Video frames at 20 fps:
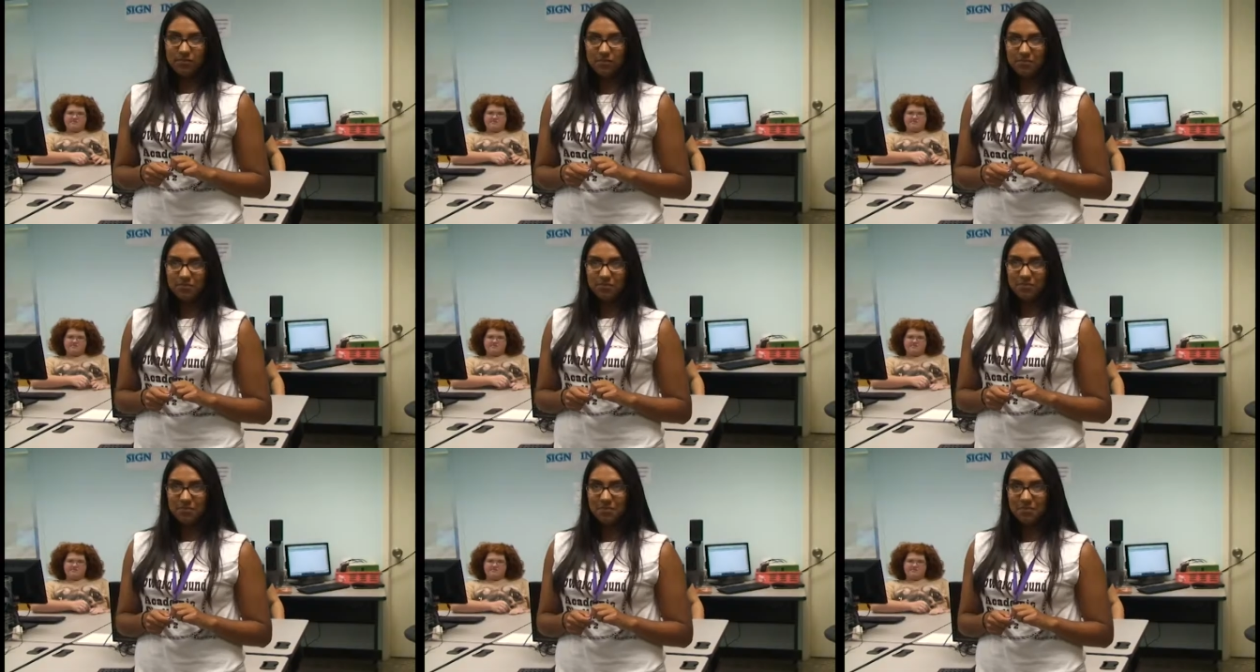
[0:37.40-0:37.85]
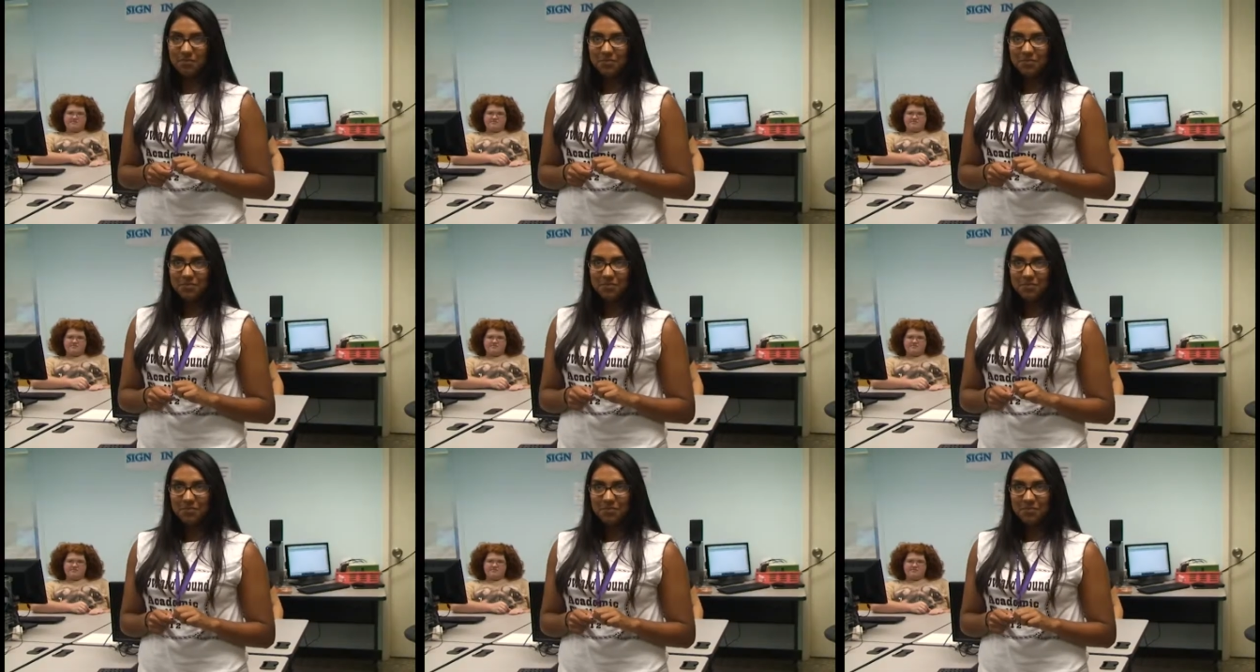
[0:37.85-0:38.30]
Why do you think
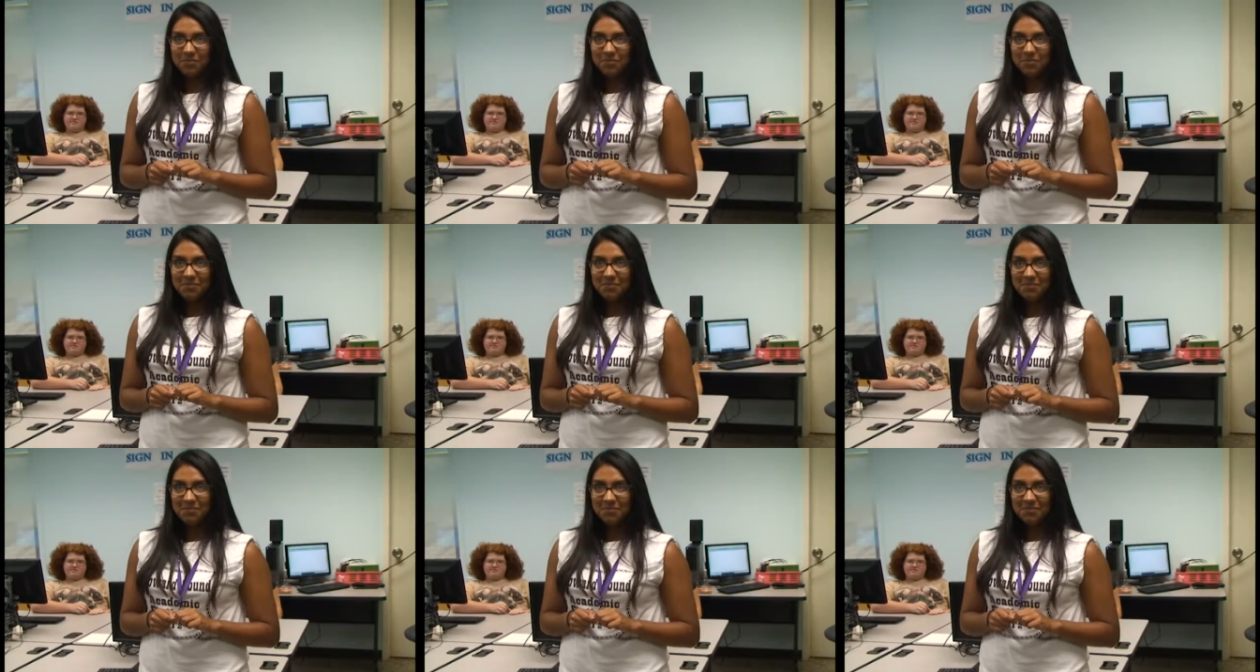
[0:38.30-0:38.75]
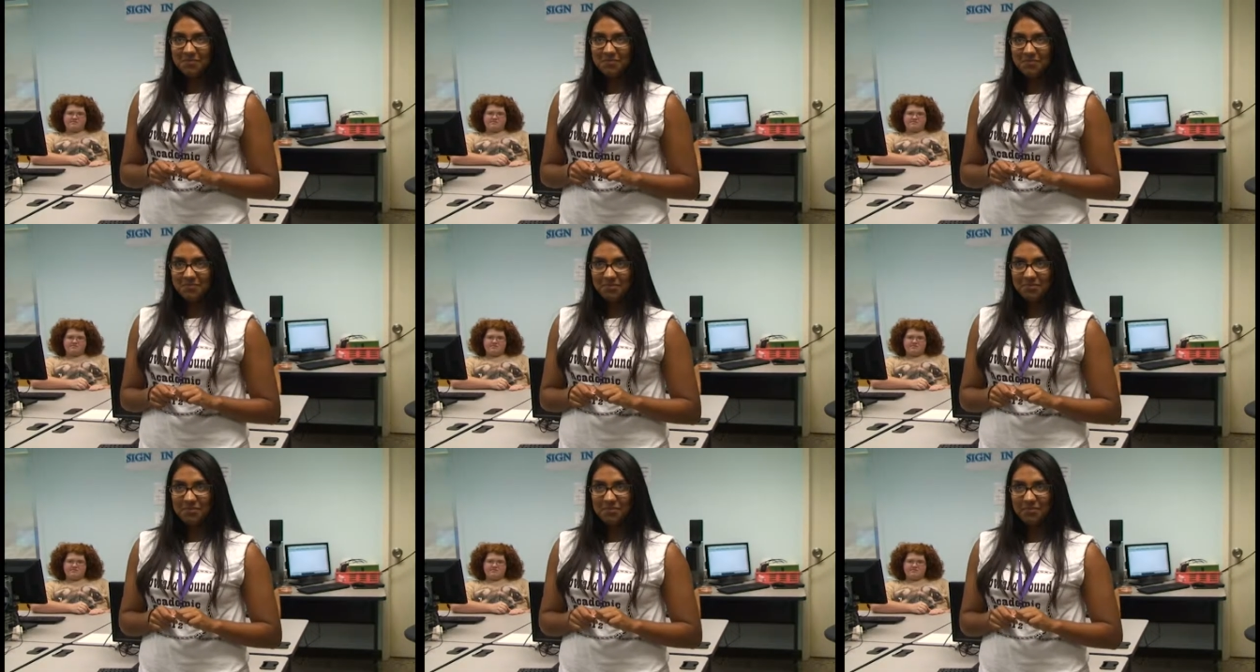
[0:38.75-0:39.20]
your name is what it
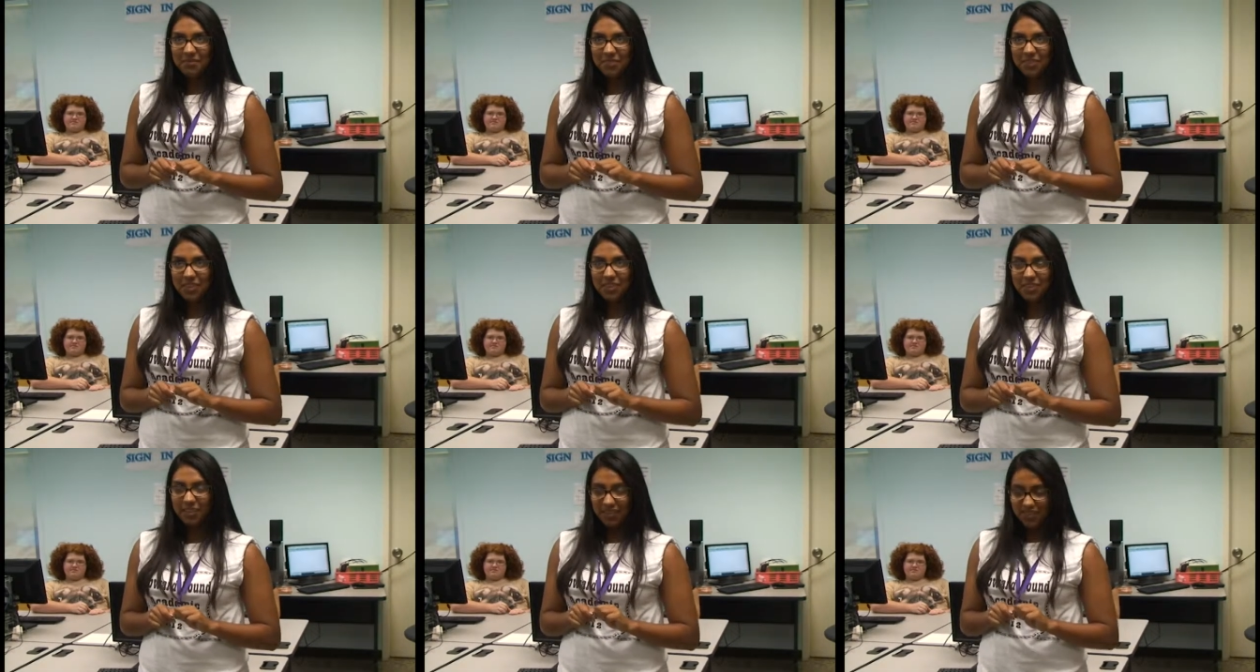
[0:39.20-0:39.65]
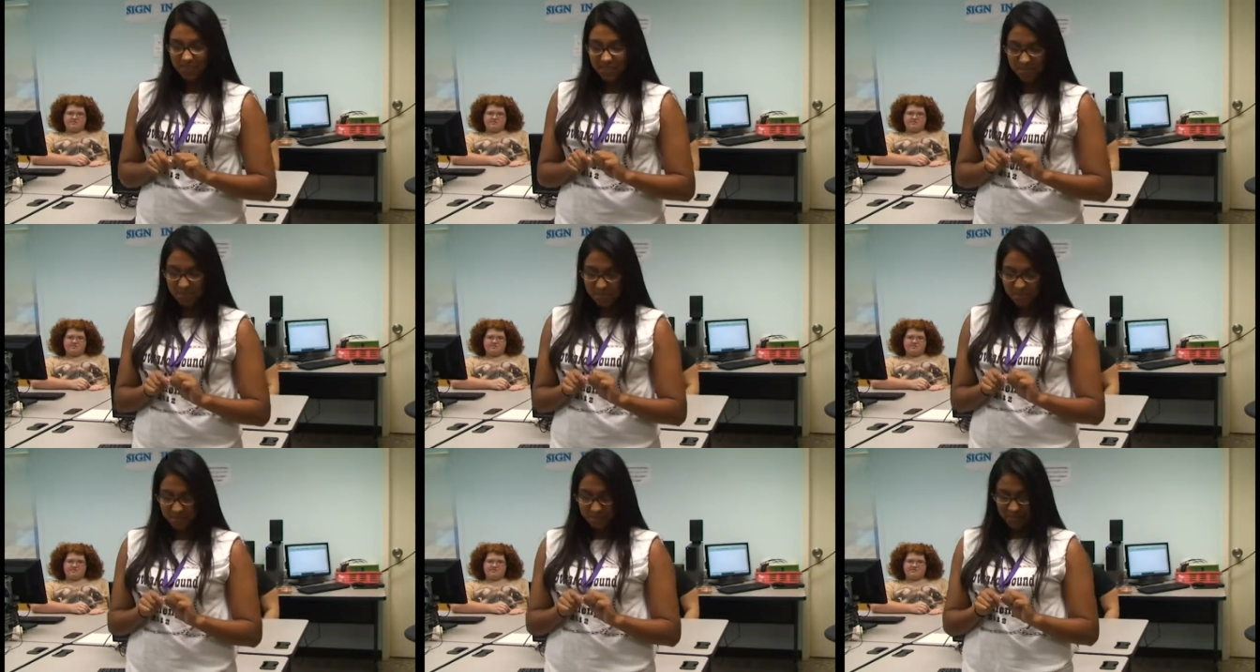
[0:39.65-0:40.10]
is?
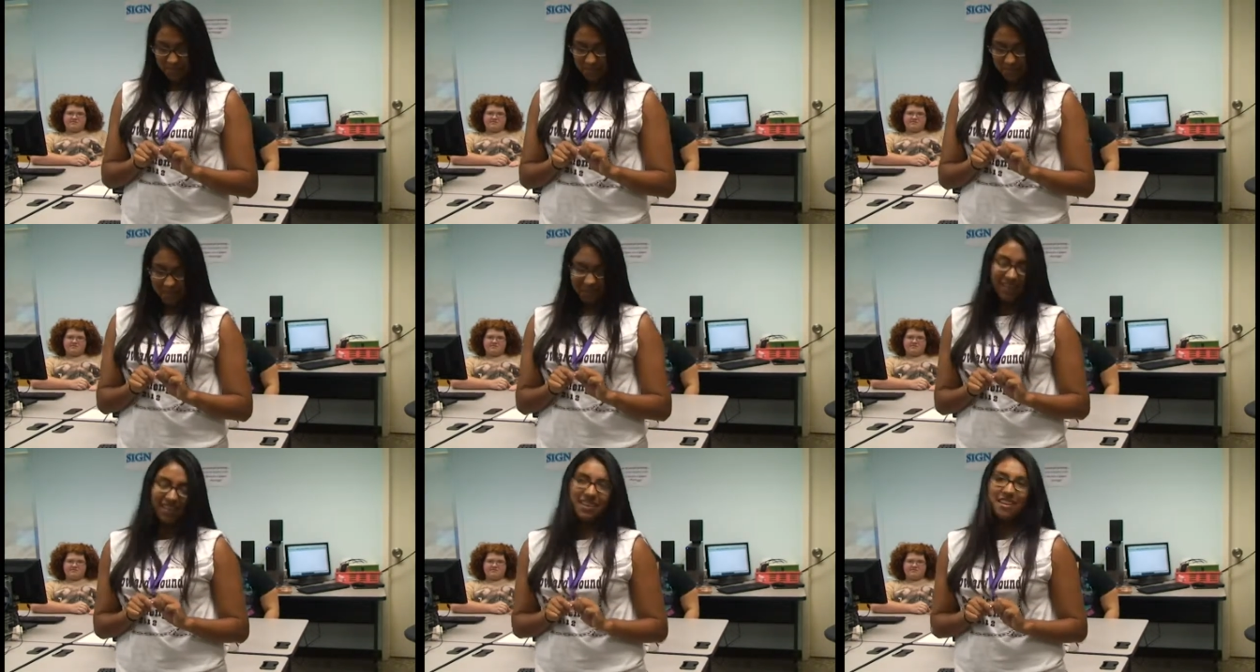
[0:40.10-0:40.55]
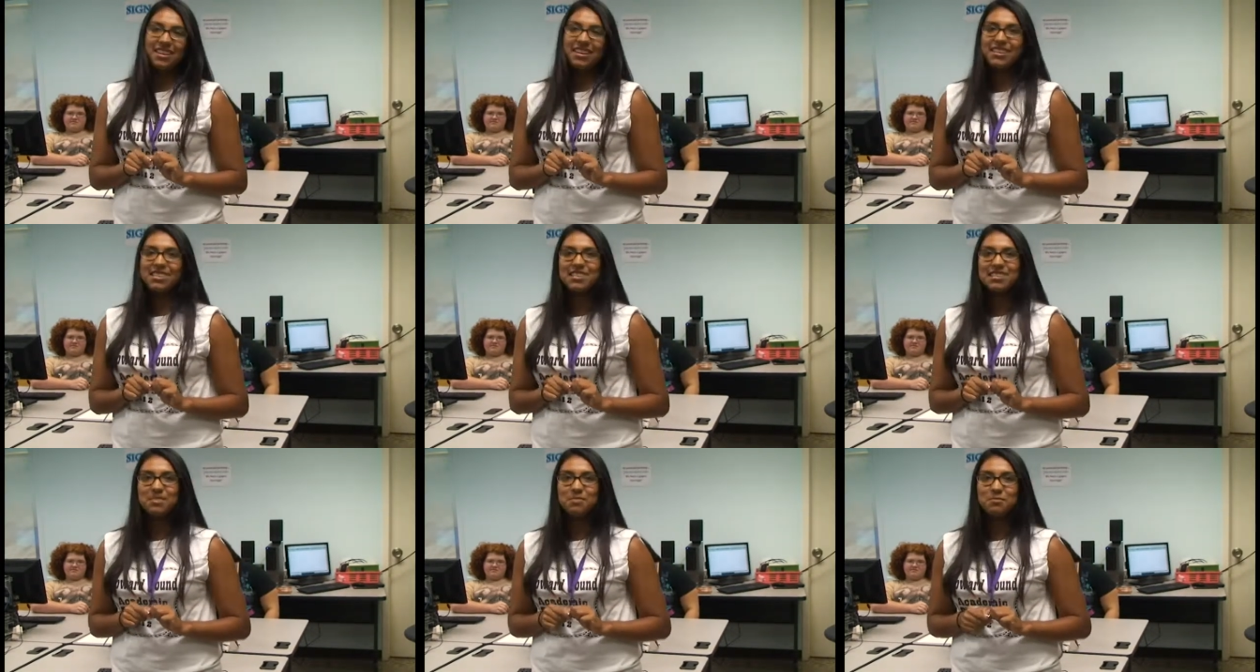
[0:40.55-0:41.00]

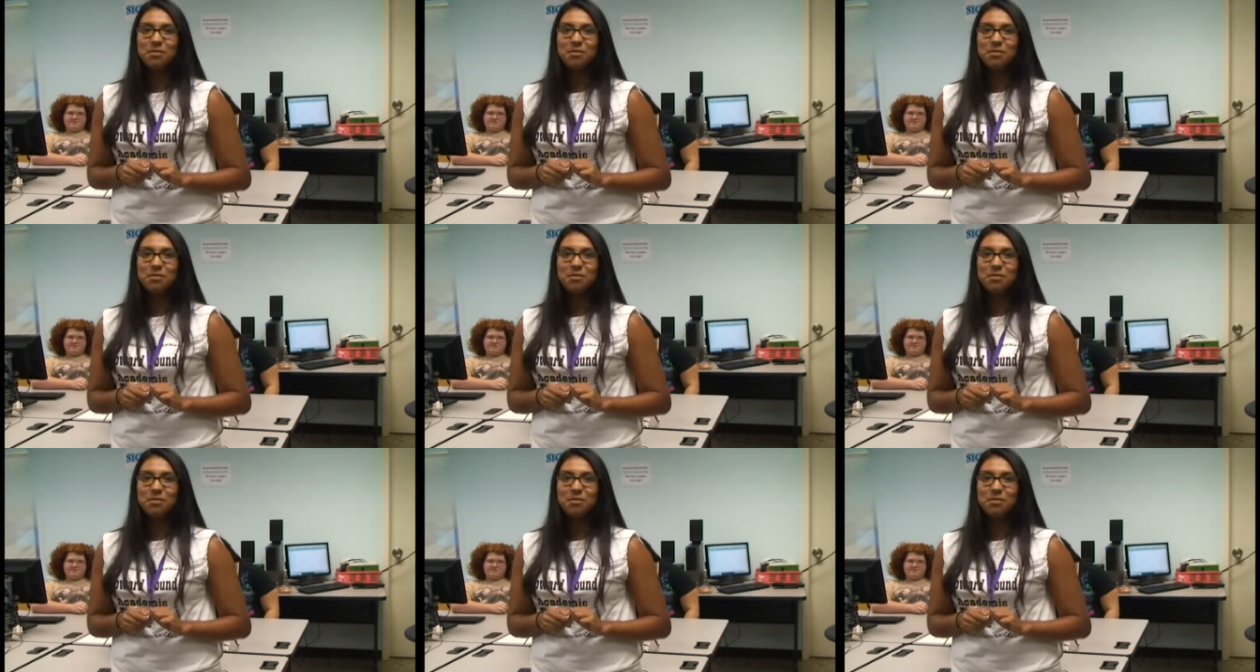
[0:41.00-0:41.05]
Because